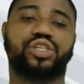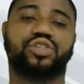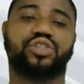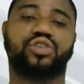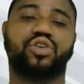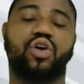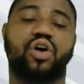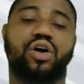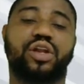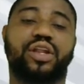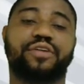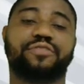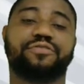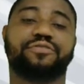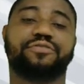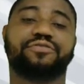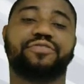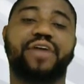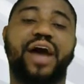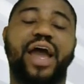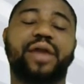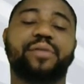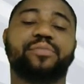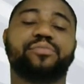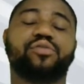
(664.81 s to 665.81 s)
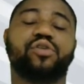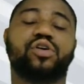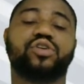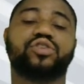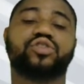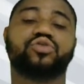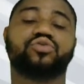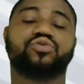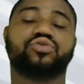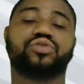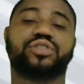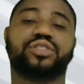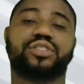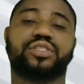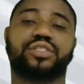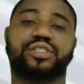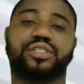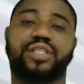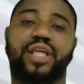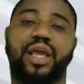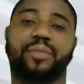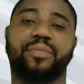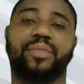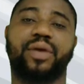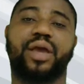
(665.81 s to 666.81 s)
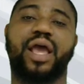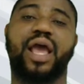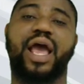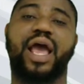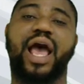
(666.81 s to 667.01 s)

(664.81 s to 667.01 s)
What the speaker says: is called a fibrous root system